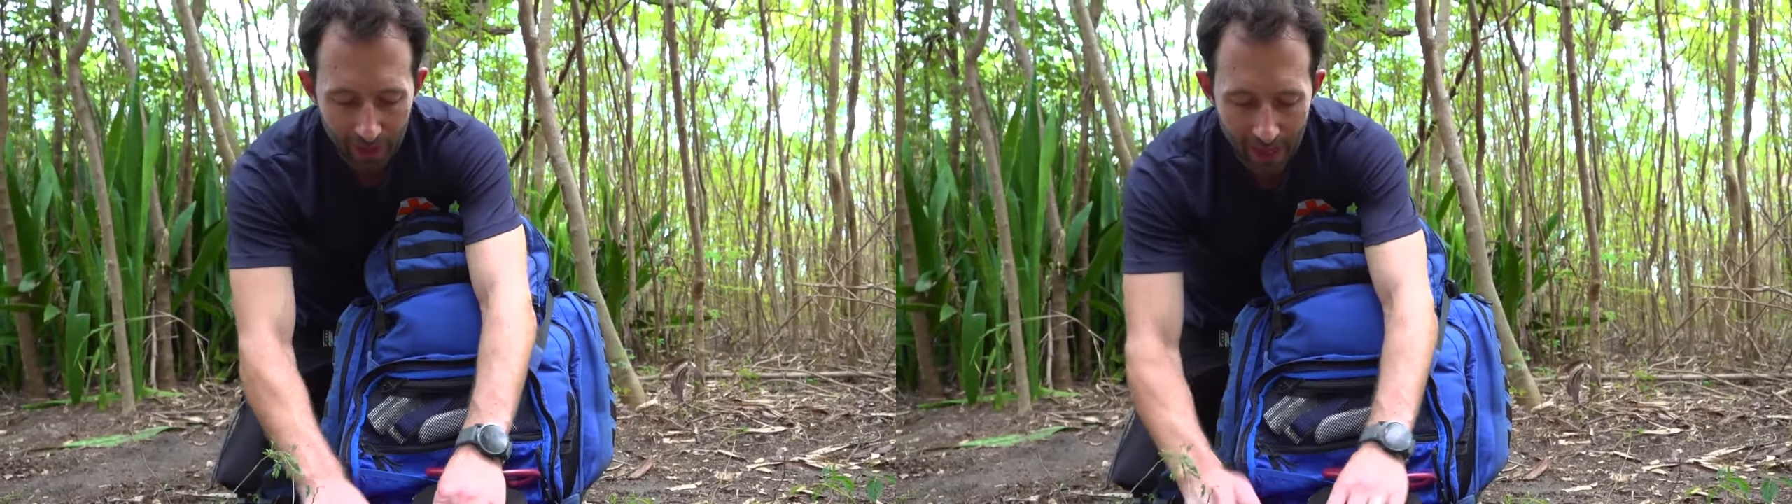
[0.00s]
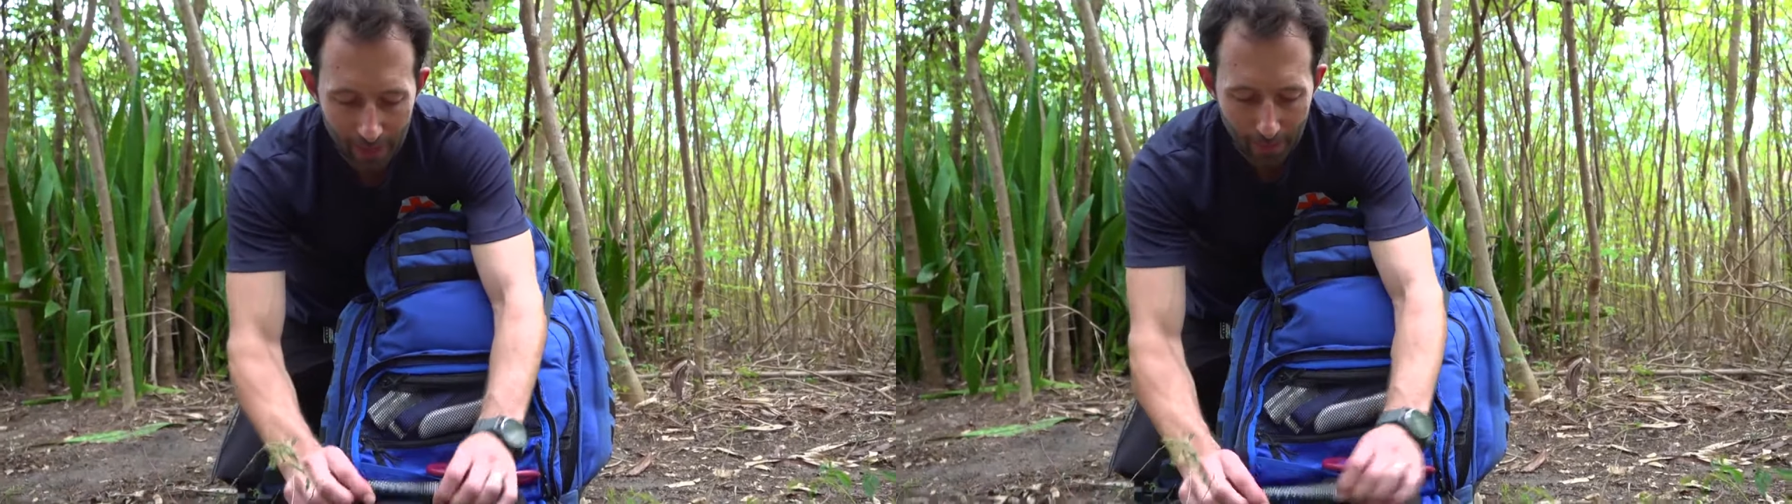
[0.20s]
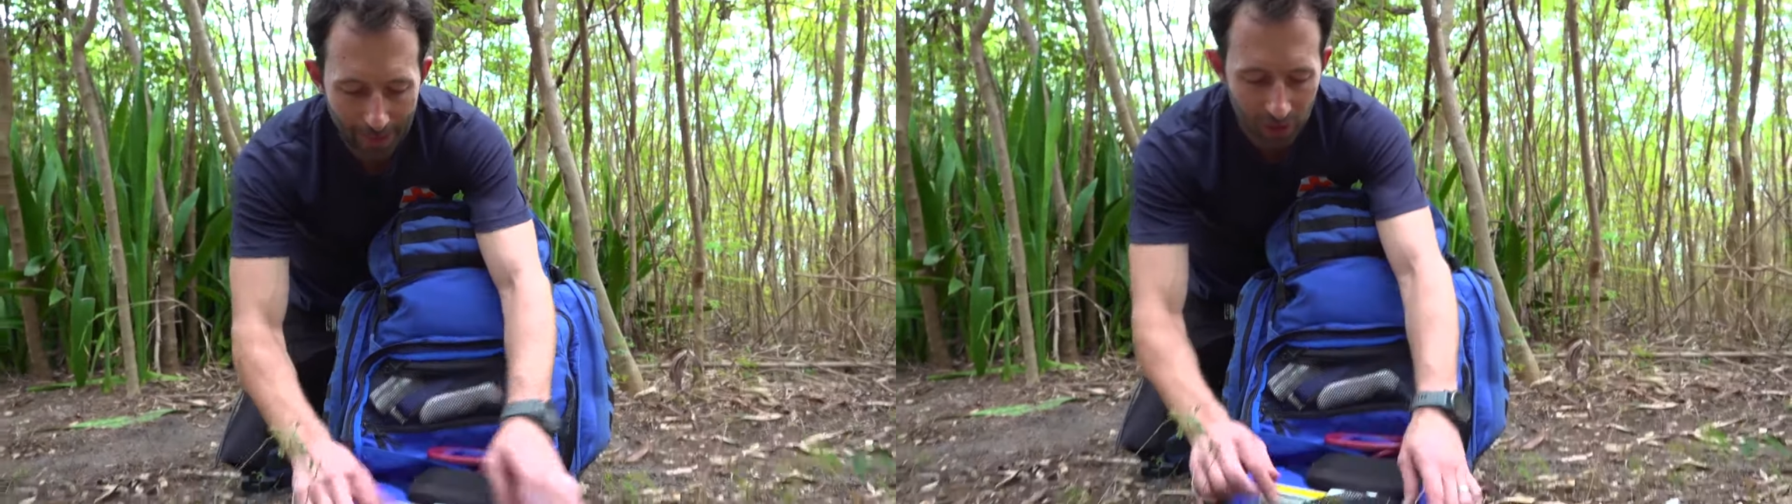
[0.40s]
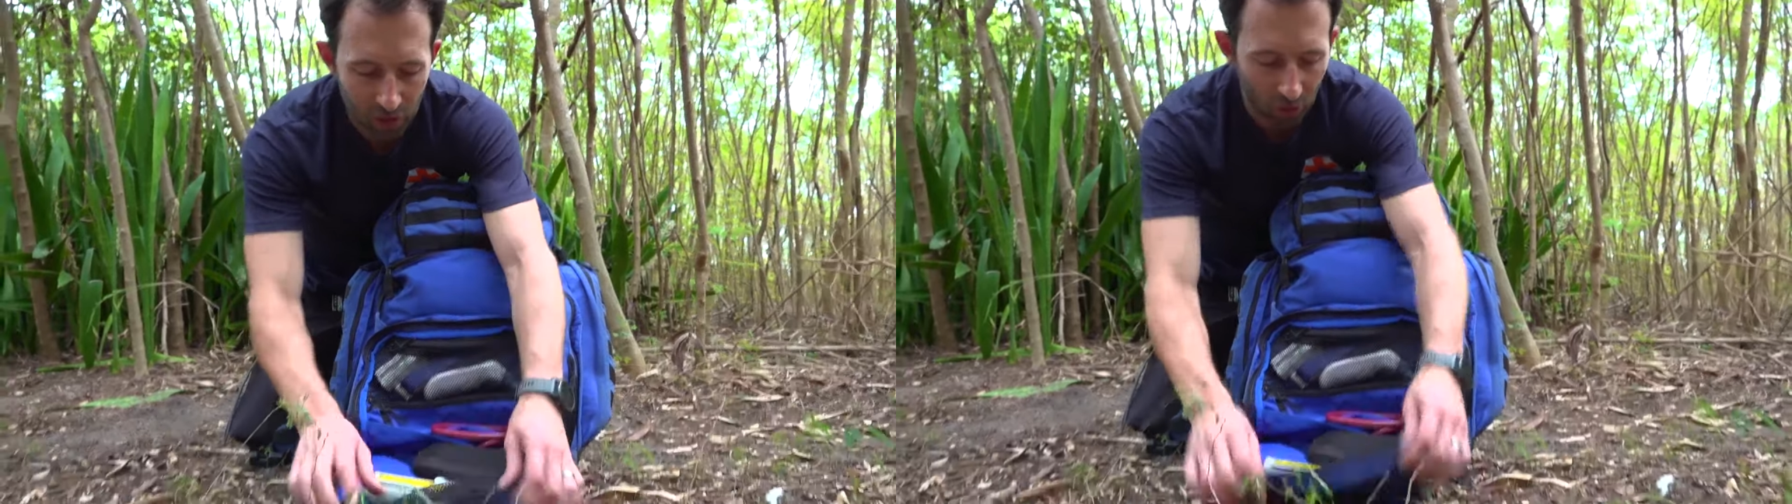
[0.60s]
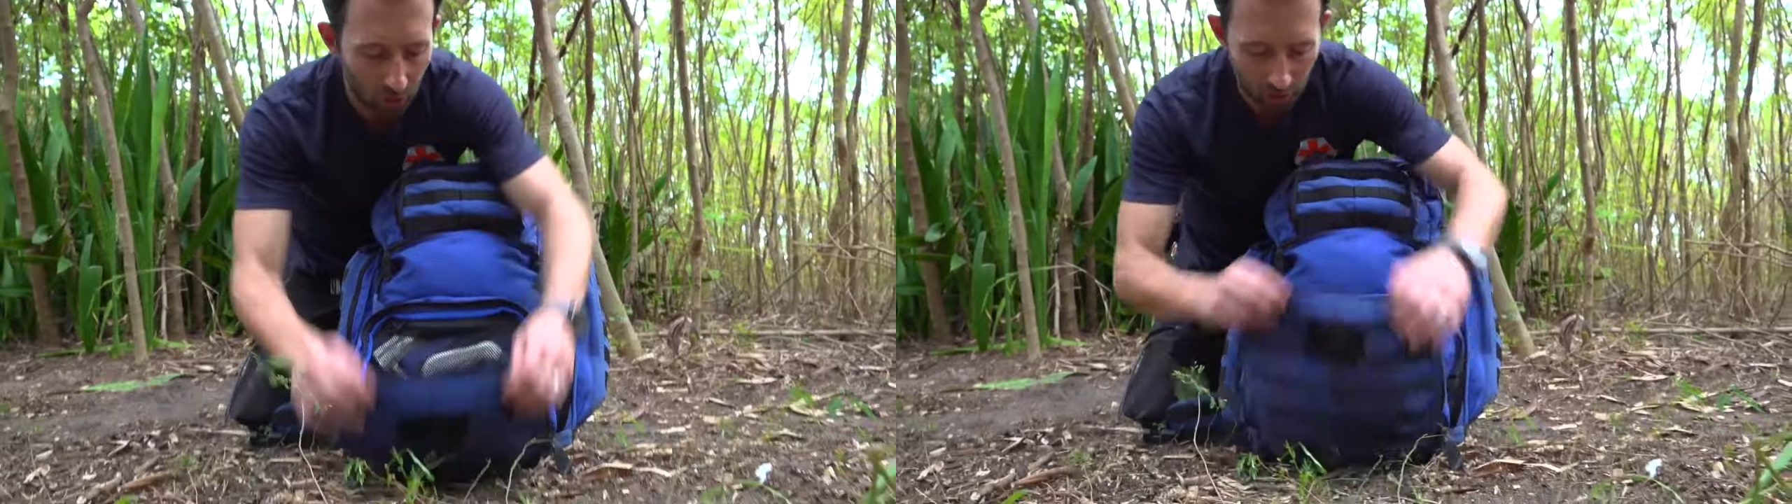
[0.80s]
a pen
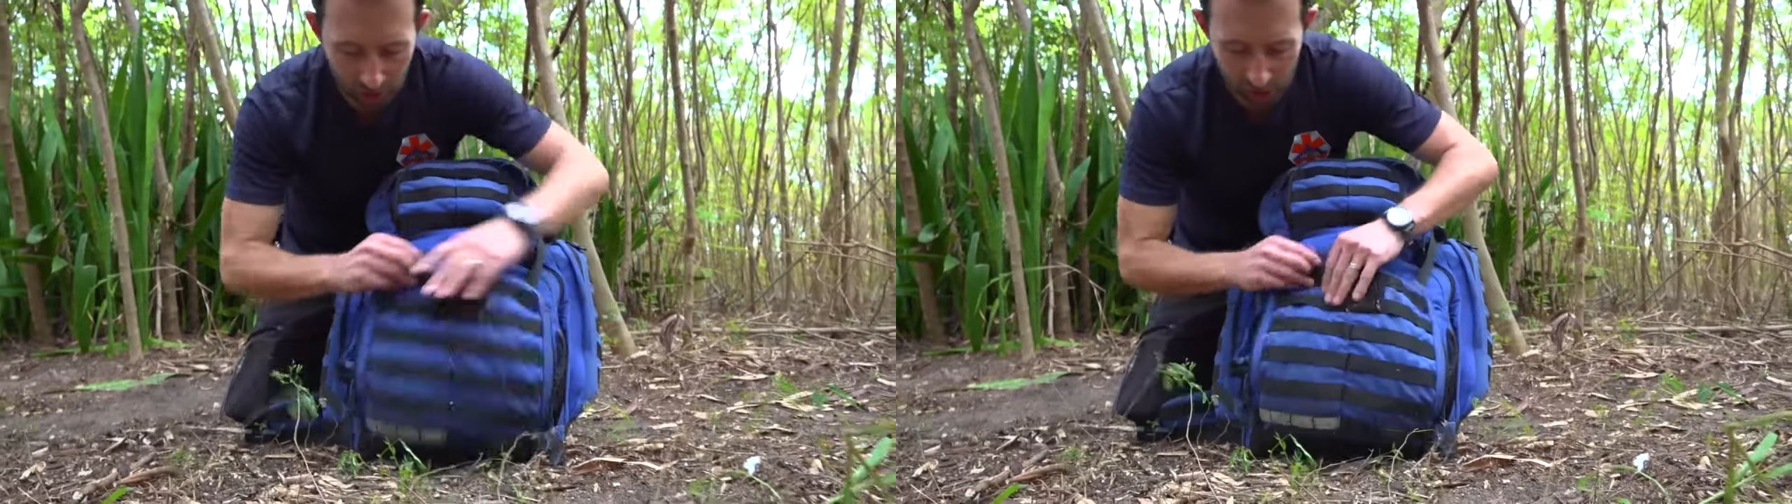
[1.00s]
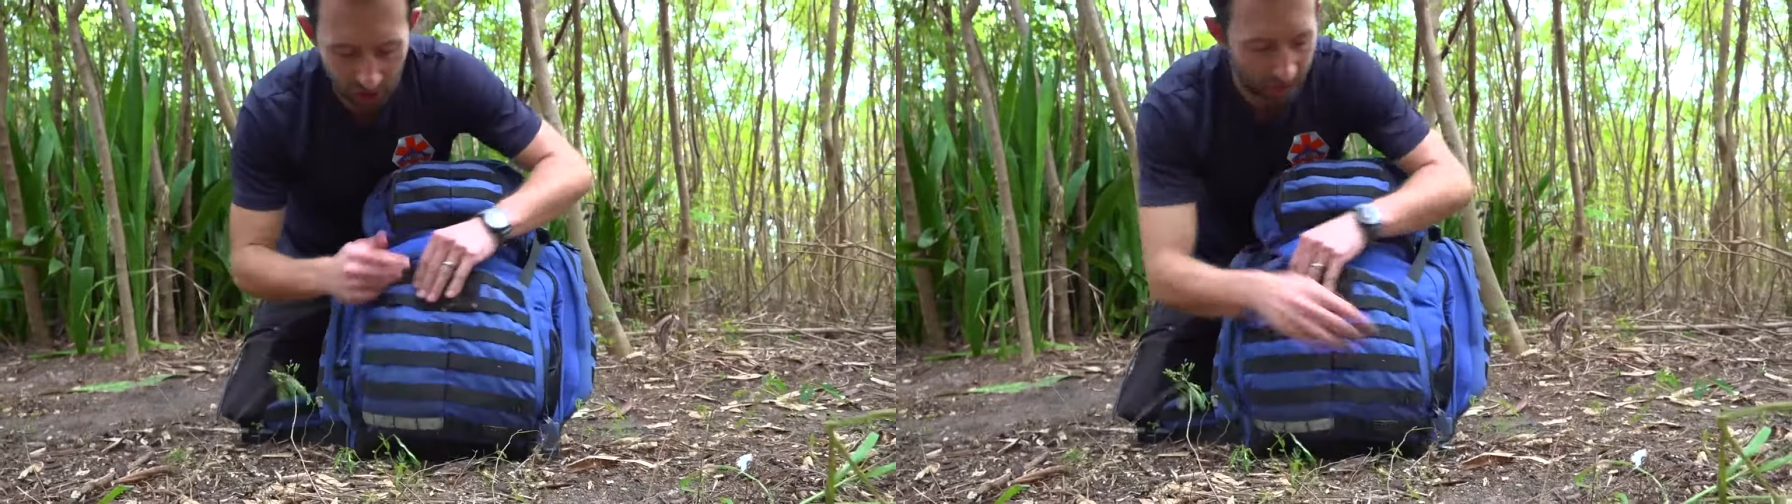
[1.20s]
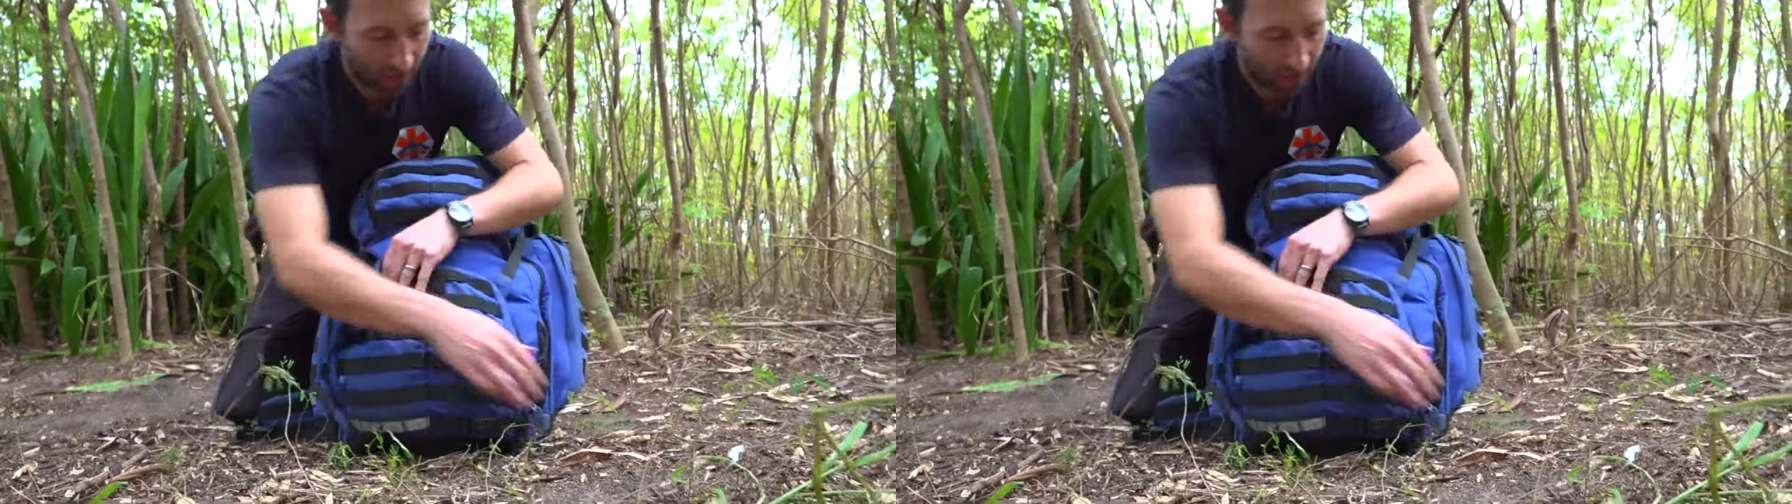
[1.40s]
torch.